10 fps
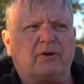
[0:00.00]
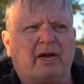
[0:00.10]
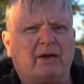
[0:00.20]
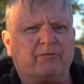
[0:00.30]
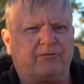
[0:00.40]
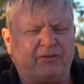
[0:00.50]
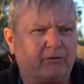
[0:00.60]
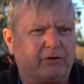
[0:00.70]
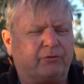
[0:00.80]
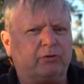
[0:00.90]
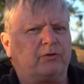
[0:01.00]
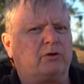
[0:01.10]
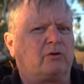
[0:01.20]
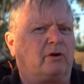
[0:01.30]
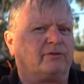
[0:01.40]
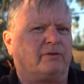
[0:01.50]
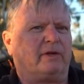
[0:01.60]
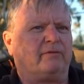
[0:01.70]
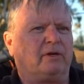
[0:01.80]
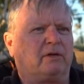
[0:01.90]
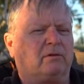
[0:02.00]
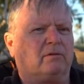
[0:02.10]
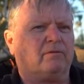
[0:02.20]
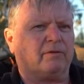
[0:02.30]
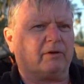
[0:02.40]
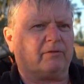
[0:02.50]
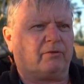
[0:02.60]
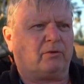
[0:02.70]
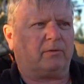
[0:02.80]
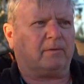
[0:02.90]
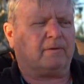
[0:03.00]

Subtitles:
I have very few photographs of that vehicle, very few.